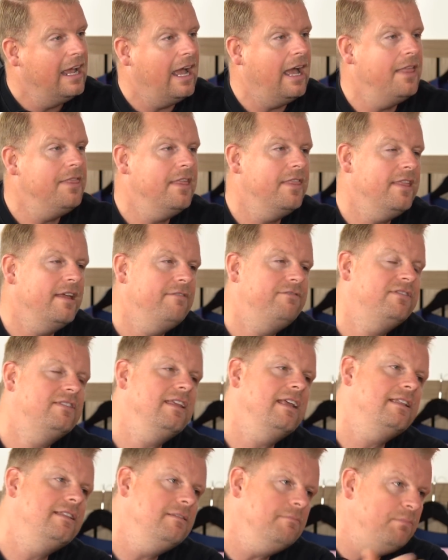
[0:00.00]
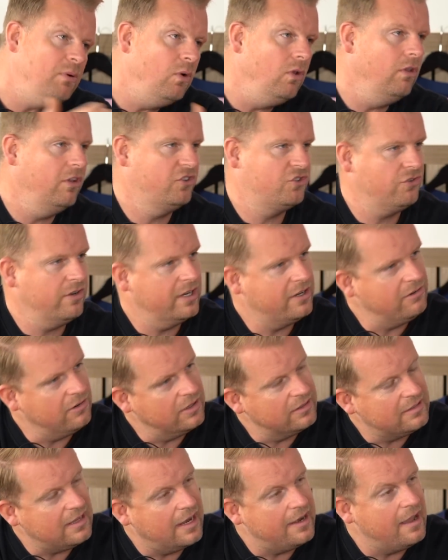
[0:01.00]
And then they didn't pull the trigger
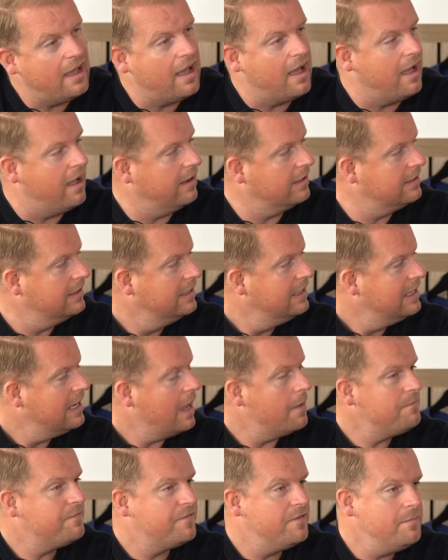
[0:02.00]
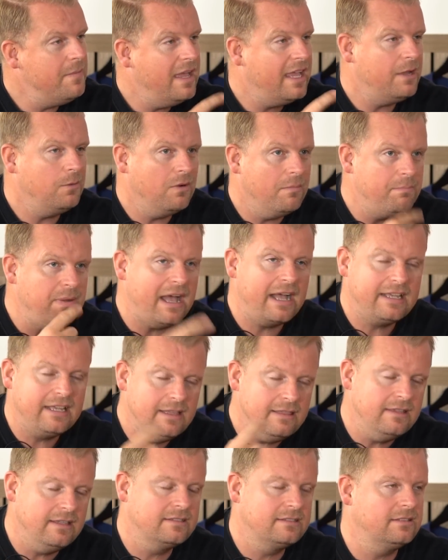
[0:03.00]
on Ten Hag. And for me, we're back in this